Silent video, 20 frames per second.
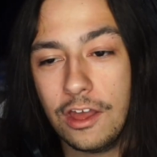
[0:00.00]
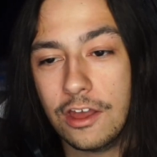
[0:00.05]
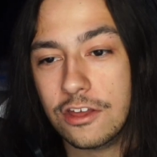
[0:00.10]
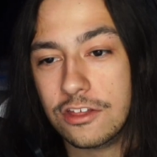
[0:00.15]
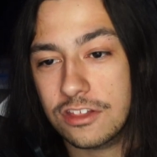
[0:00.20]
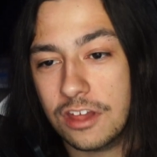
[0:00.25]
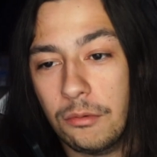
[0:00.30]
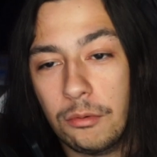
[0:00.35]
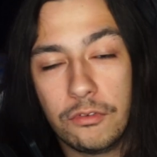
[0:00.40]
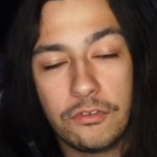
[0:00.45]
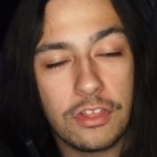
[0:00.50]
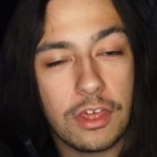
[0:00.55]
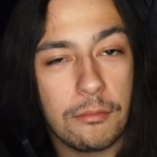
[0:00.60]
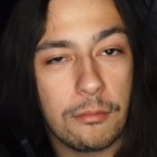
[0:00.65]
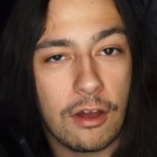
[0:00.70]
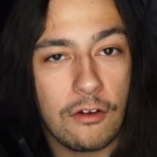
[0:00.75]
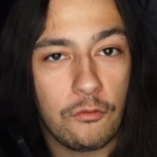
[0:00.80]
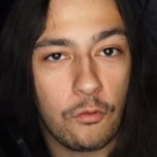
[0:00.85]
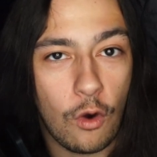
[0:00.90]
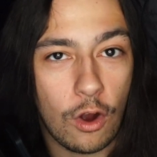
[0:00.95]
Some of them
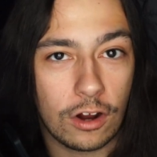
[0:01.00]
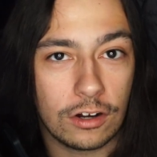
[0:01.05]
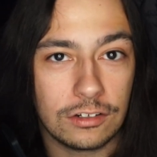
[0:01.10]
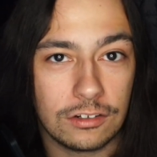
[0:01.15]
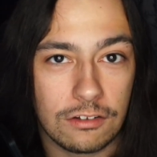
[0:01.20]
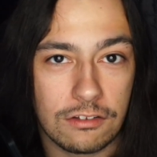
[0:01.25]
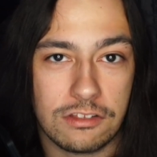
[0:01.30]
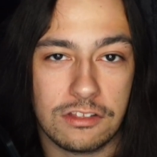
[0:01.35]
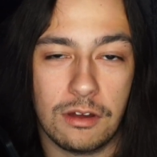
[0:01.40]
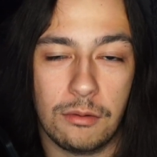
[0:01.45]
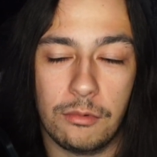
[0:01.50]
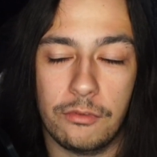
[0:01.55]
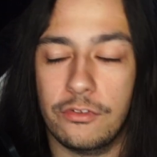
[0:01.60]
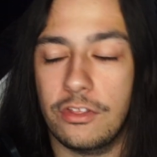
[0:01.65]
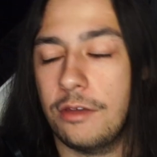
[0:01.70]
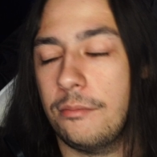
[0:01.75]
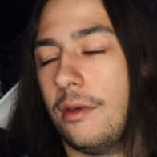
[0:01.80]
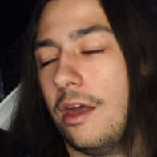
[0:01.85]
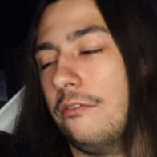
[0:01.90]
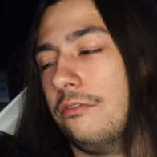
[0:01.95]
have worked. Some of
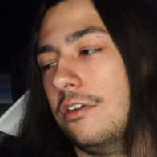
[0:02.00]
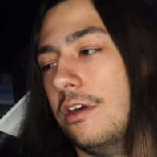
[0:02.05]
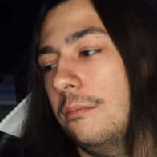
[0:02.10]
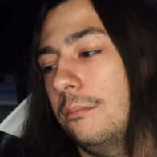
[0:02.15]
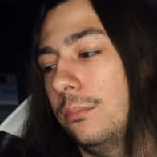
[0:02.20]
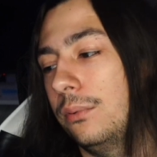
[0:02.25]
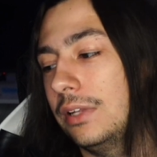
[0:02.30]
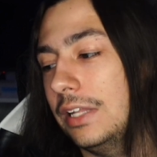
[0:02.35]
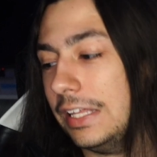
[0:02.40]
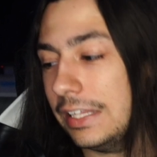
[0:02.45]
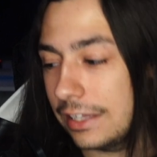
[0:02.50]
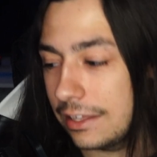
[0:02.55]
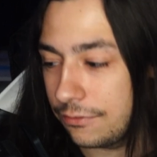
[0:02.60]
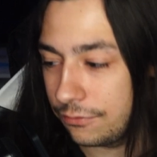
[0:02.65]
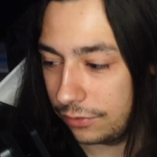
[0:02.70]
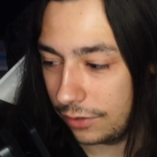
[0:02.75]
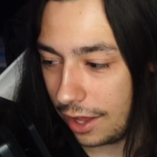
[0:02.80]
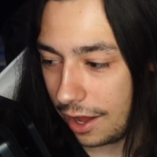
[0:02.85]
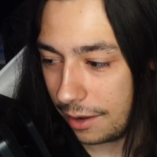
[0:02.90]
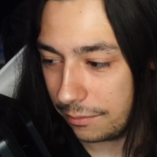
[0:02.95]
them have completely
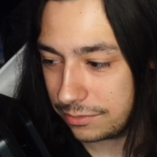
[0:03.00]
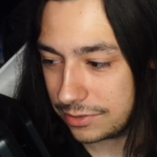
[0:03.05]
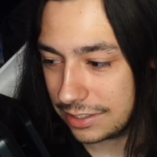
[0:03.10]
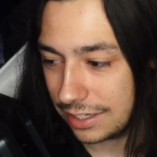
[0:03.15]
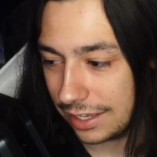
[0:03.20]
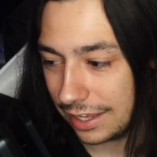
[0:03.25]
flopped,